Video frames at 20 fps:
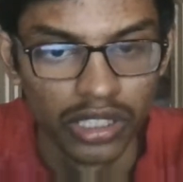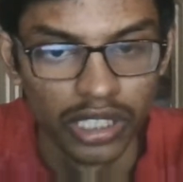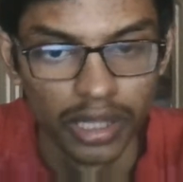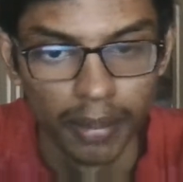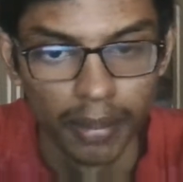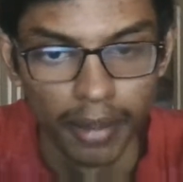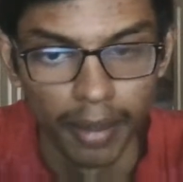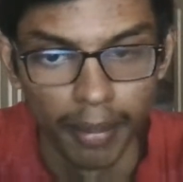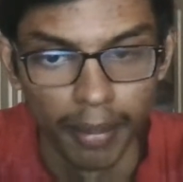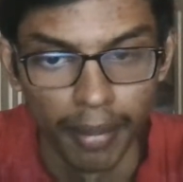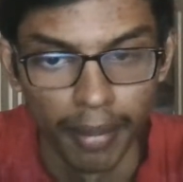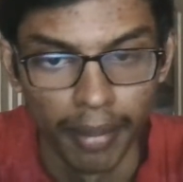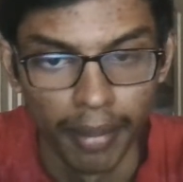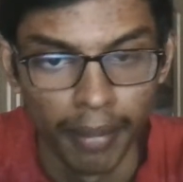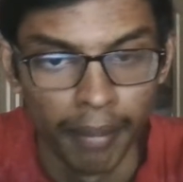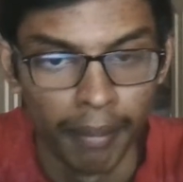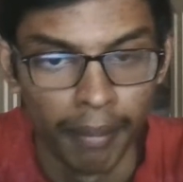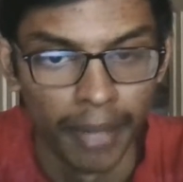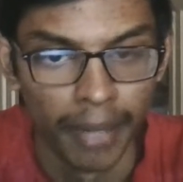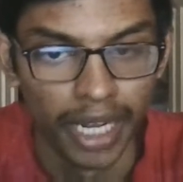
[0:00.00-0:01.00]

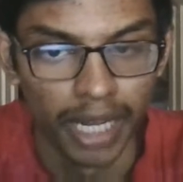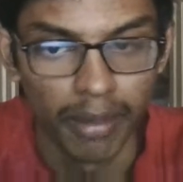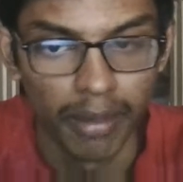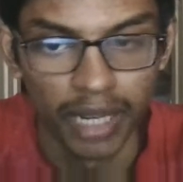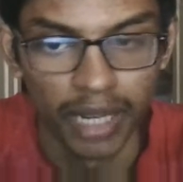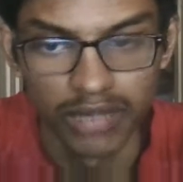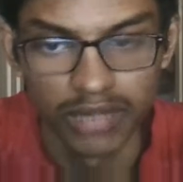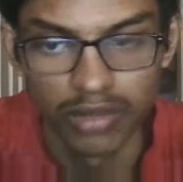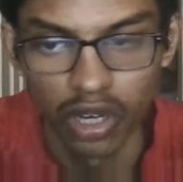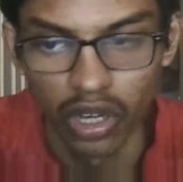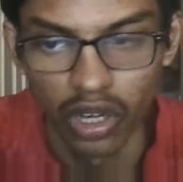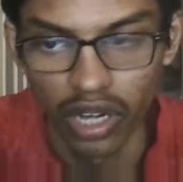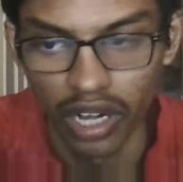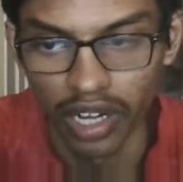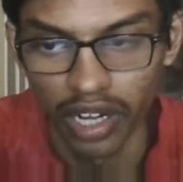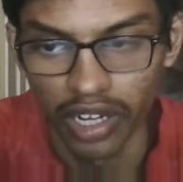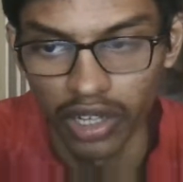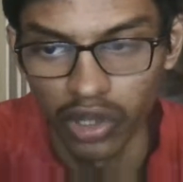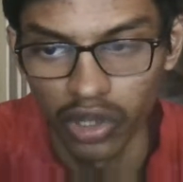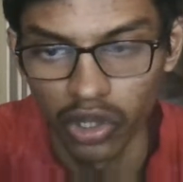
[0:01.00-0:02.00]
metabolism, or
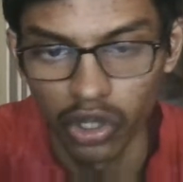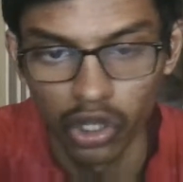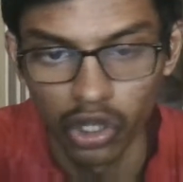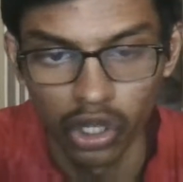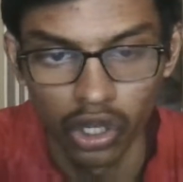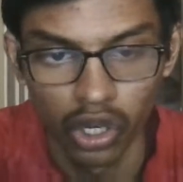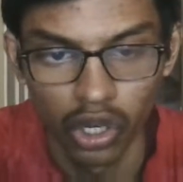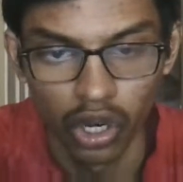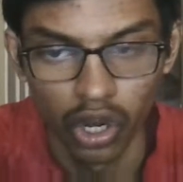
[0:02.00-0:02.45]
undergo